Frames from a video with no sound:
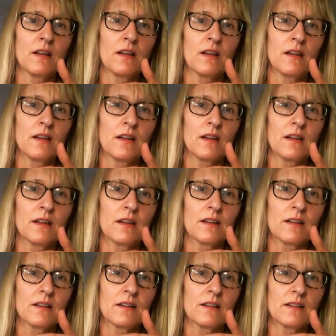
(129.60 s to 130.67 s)

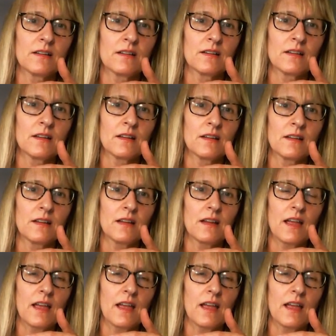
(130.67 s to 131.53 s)
Nothing is said.